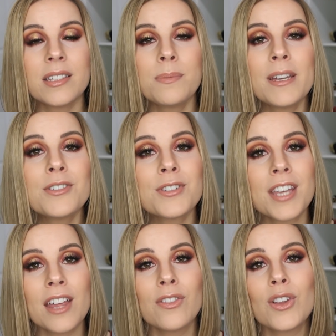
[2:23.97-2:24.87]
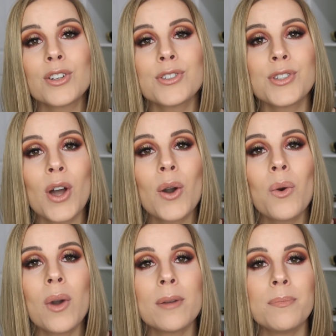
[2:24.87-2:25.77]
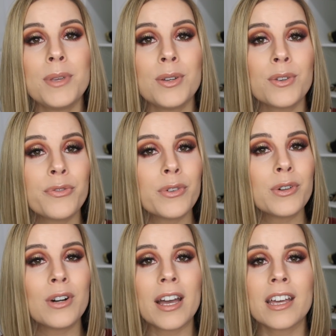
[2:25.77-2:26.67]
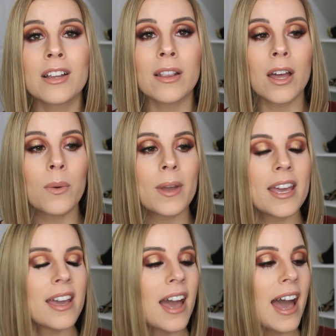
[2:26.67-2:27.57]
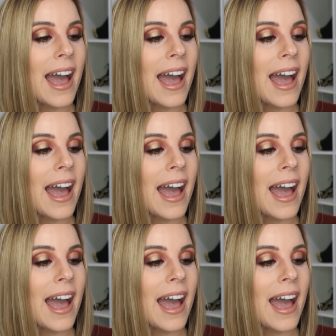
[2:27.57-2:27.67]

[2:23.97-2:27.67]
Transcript: This makes your skin look so beautiful and glowy.